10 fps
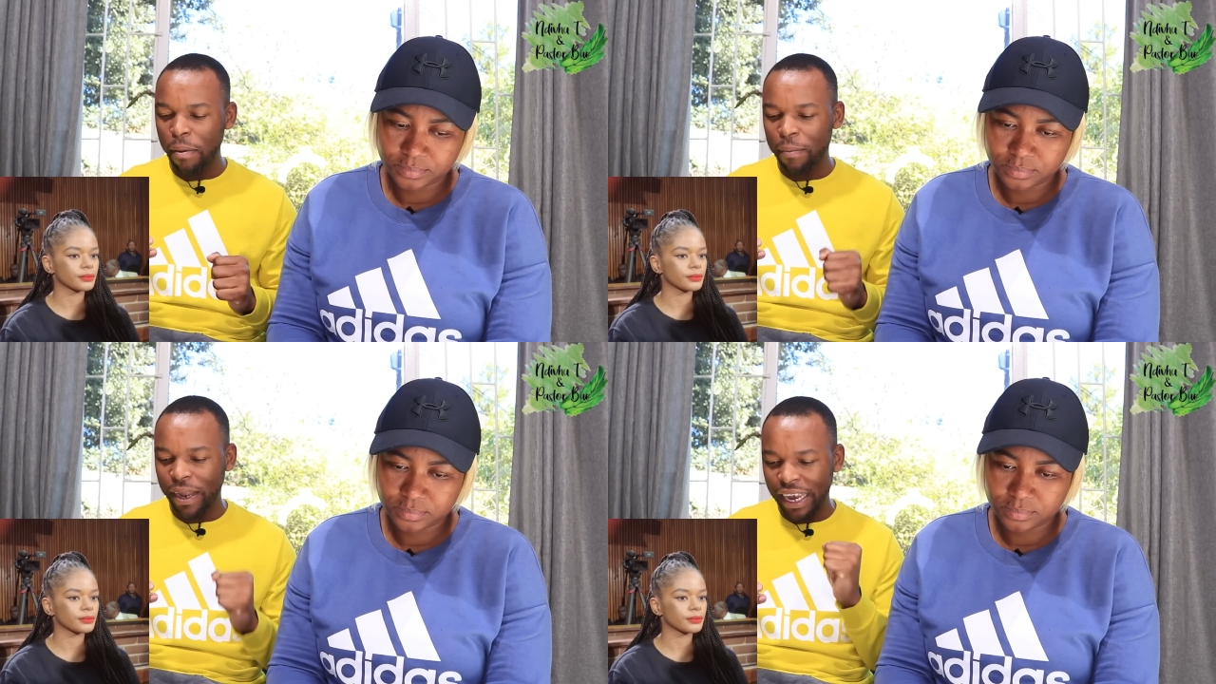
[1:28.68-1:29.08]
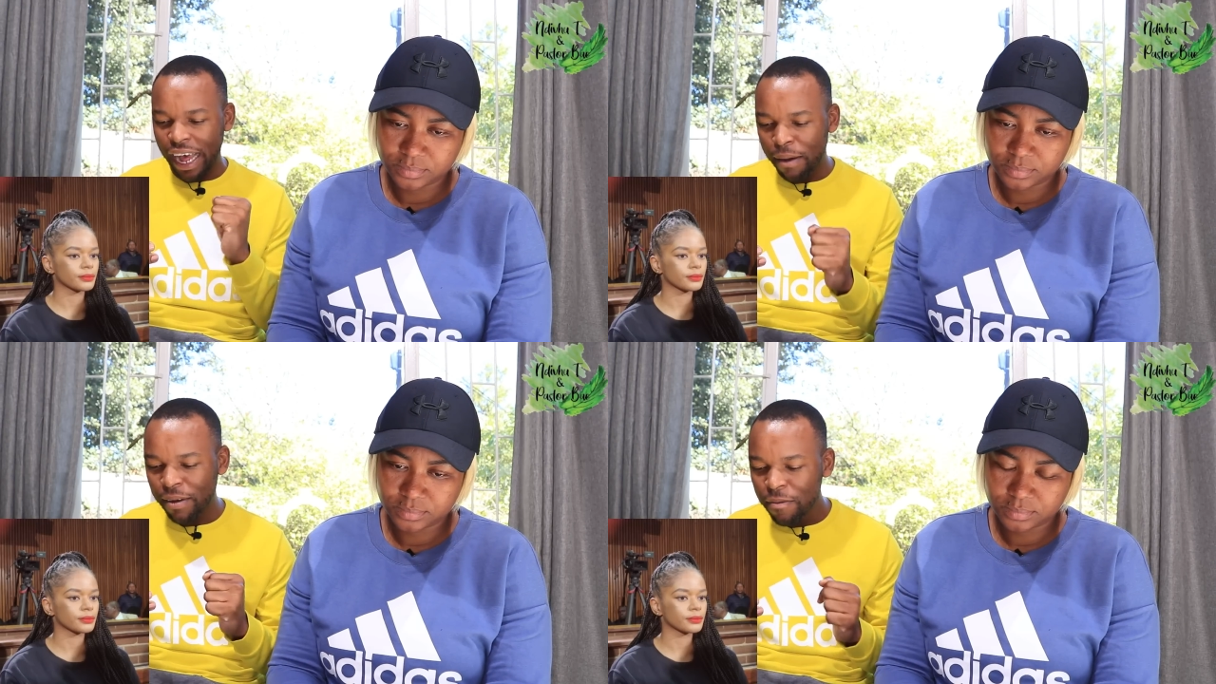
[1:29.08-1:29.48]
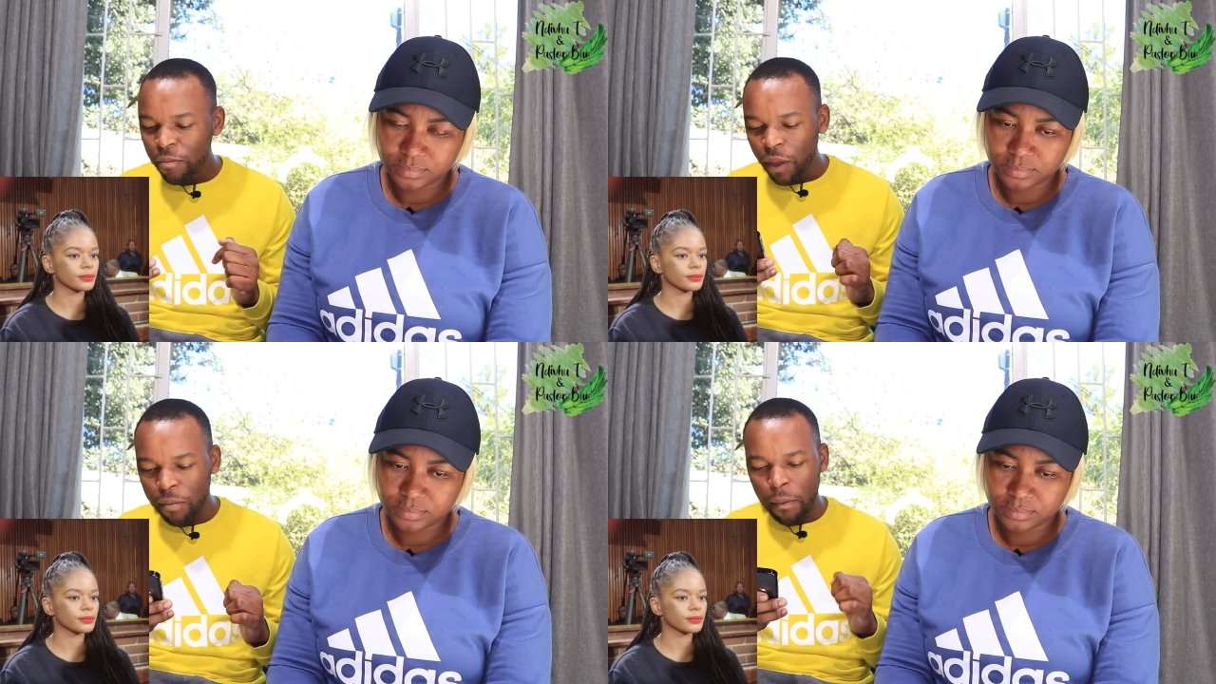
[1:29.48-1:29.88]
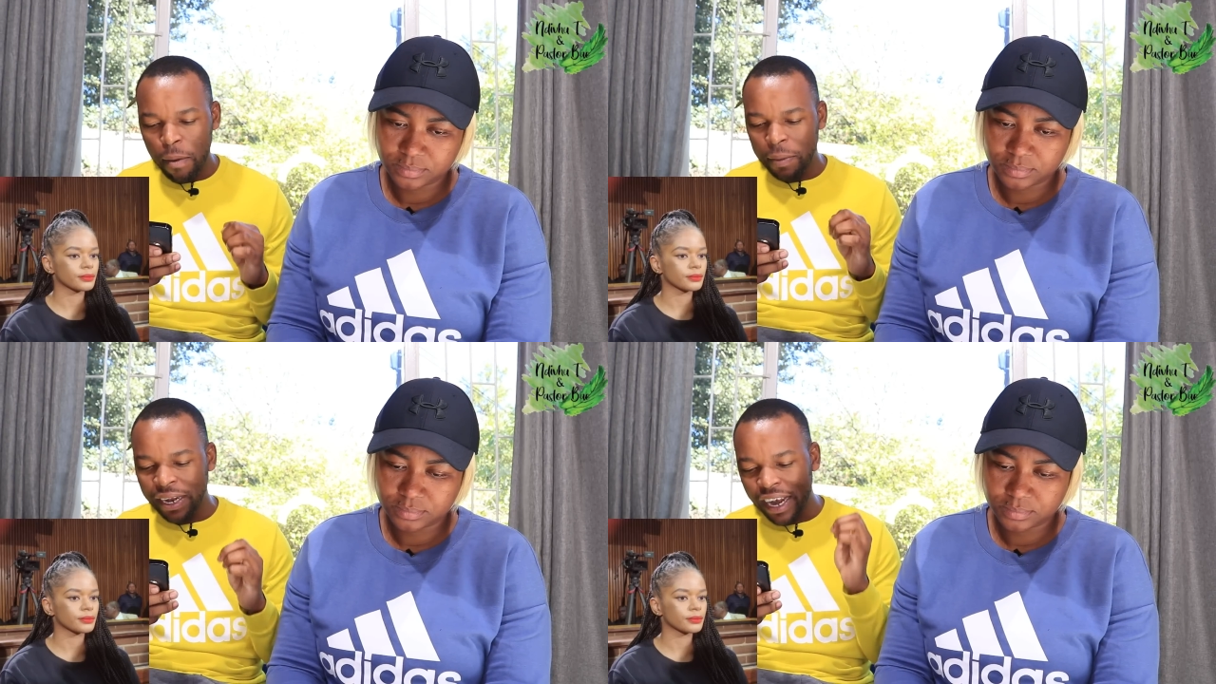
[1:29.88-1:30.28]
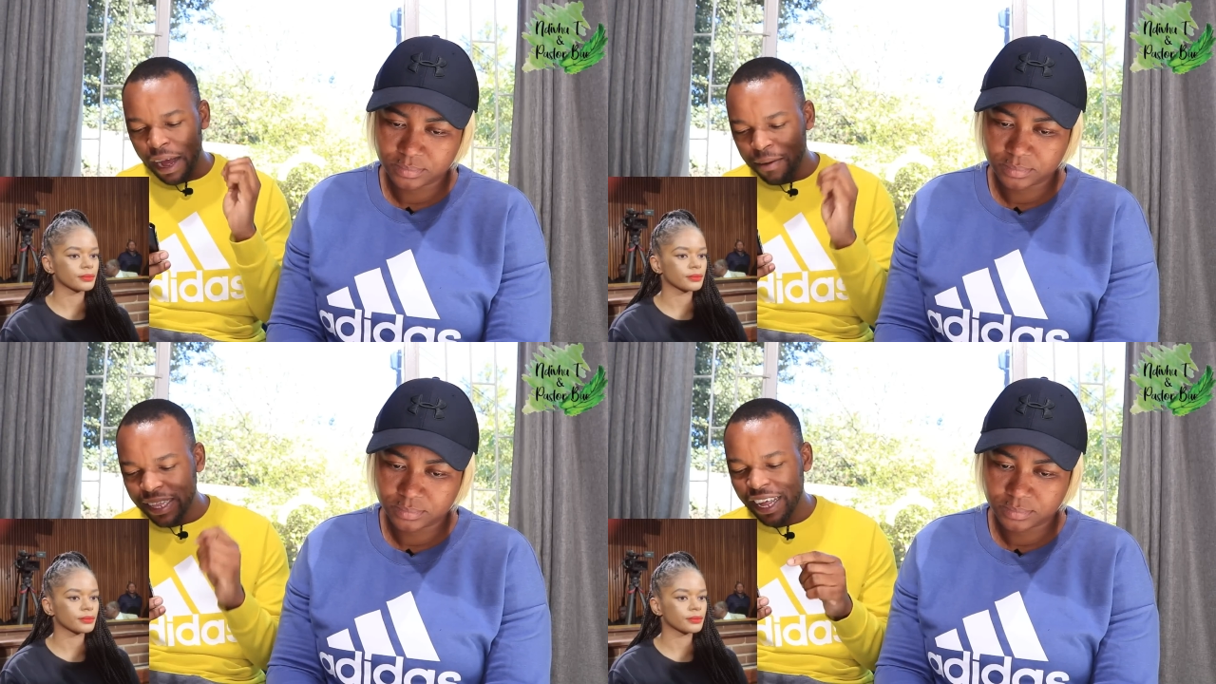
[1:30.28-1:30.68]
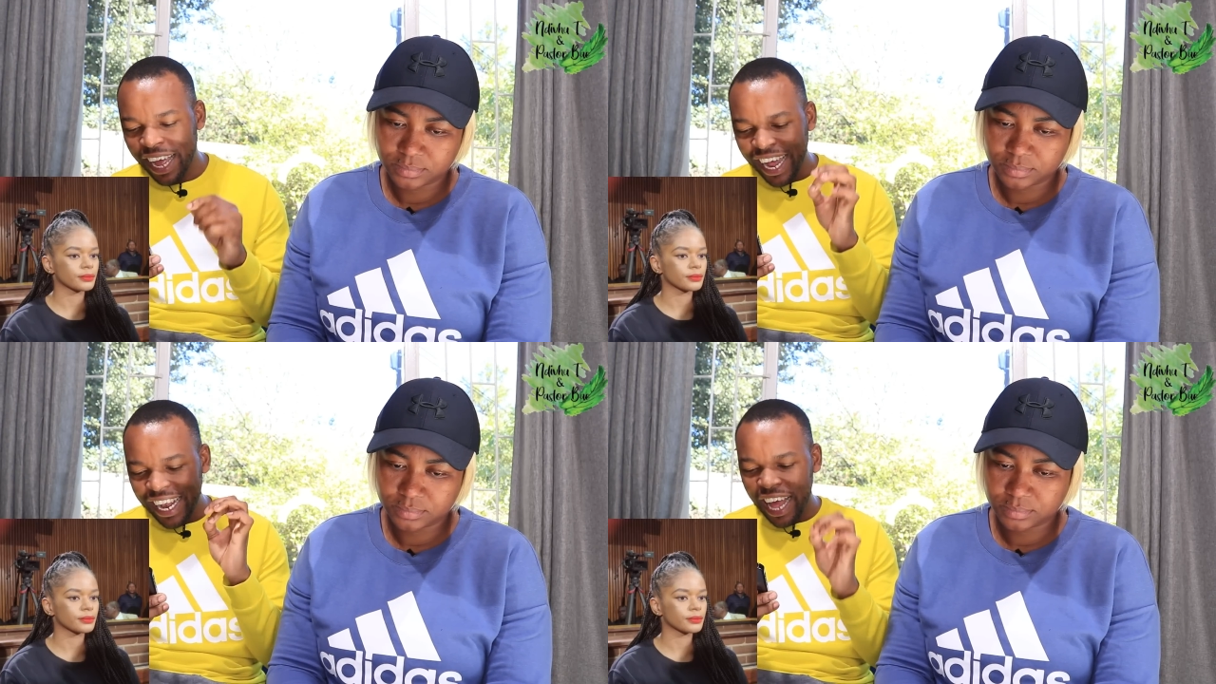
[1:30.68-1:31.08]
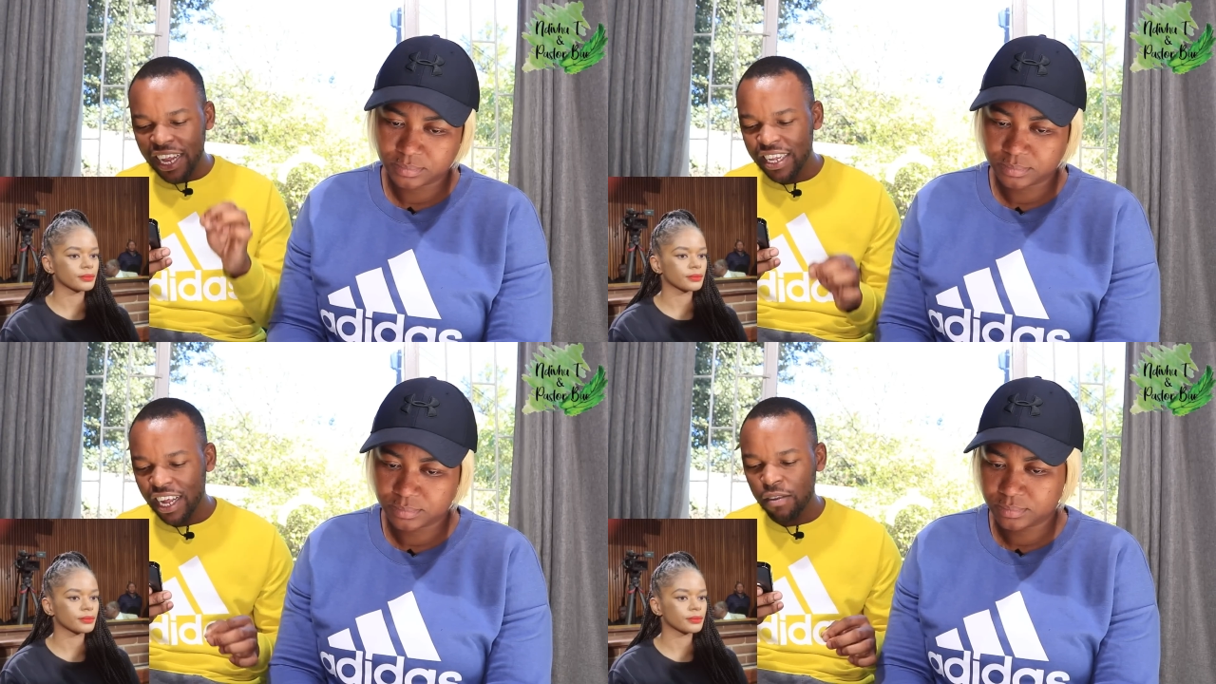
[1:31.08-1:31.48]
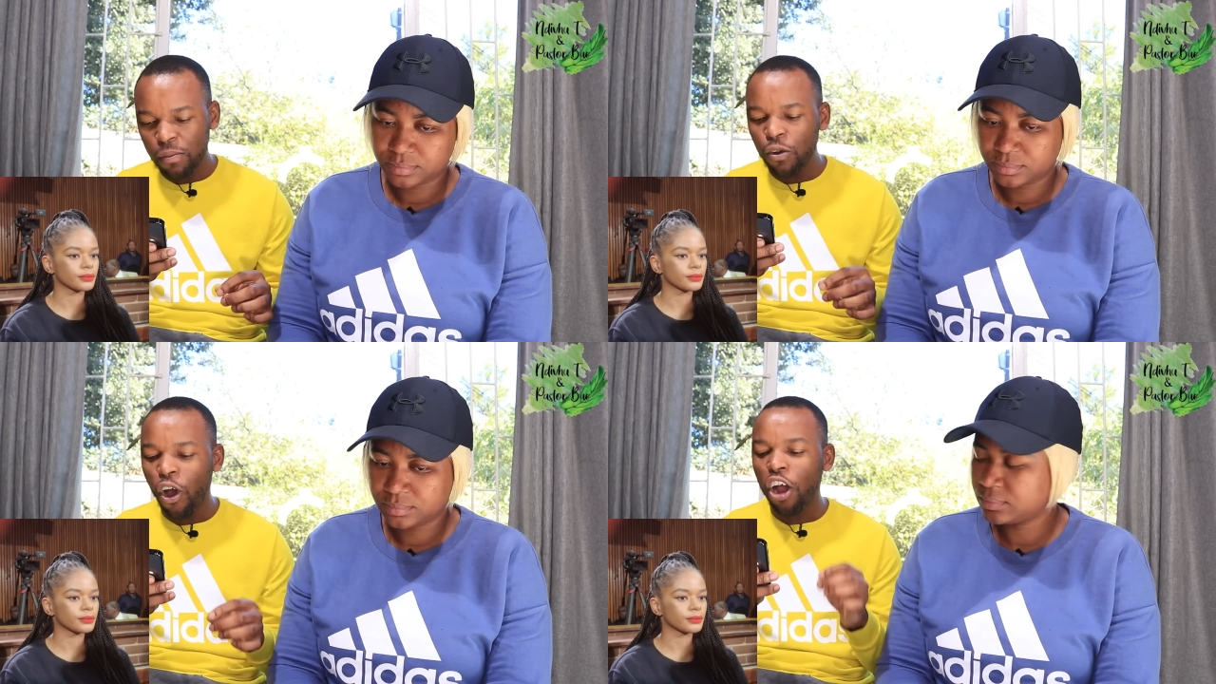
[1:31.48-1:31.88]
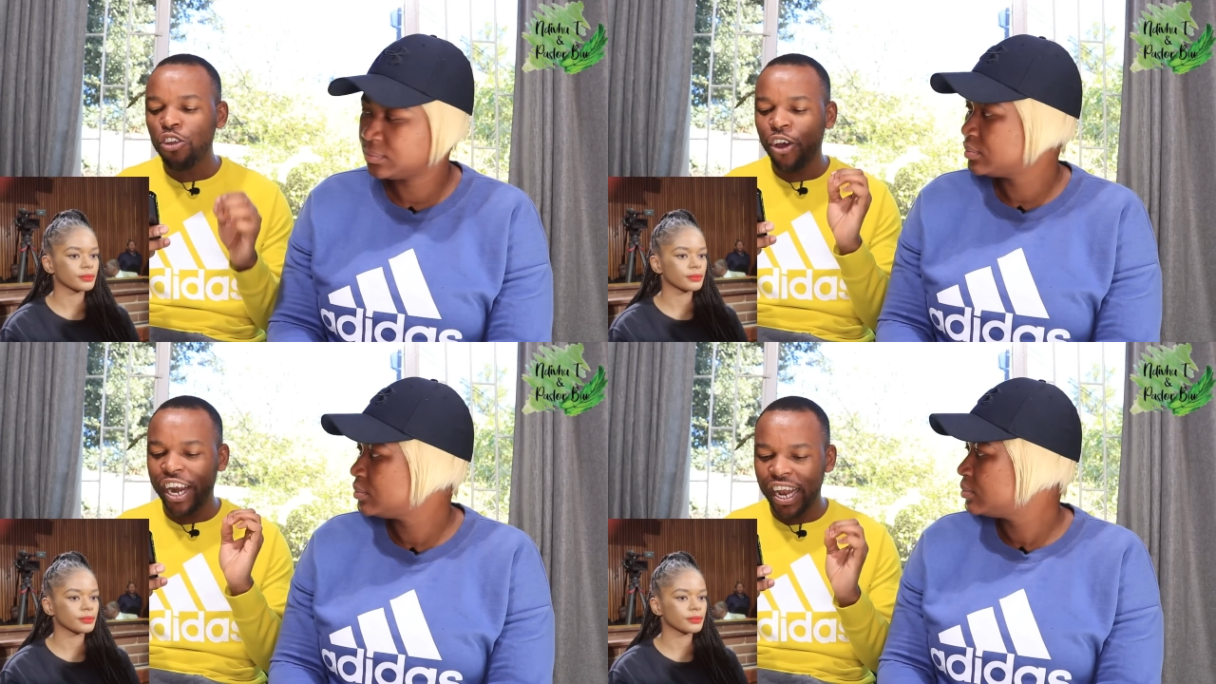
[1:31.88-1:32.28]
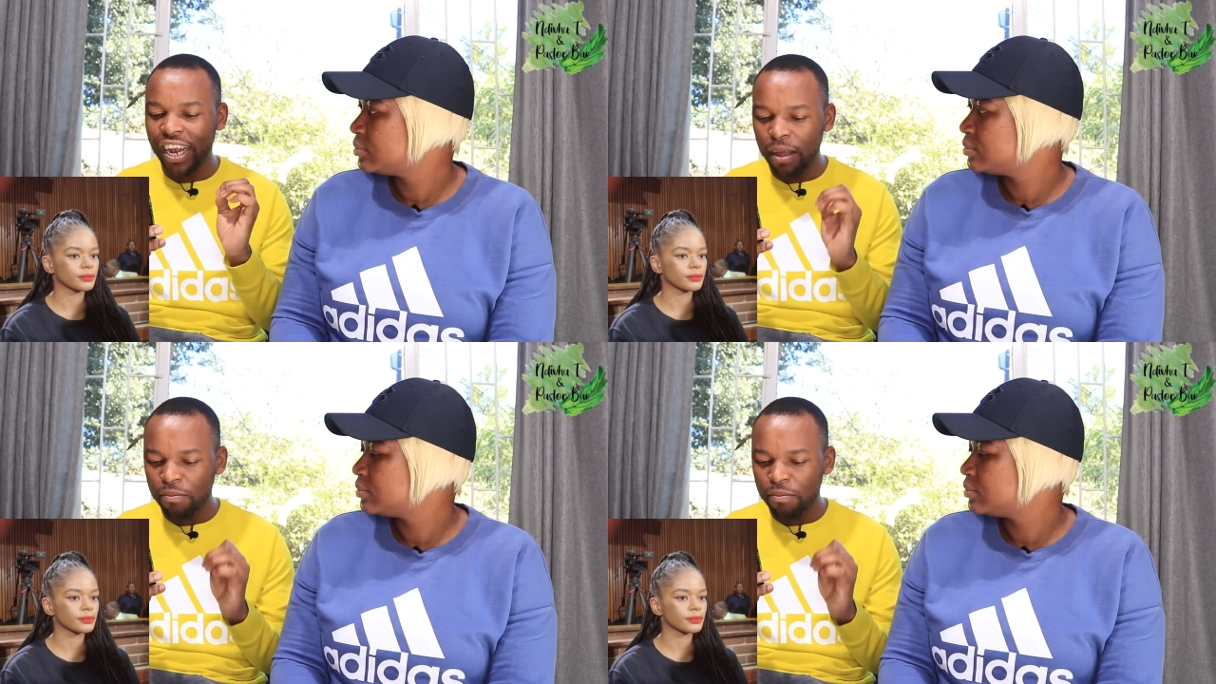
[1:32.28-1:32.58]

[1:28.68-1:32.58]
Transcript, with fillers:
Speaker 1: Mapepa Ndaba, and Mapepa Ndaba, the headline says, "Put on your red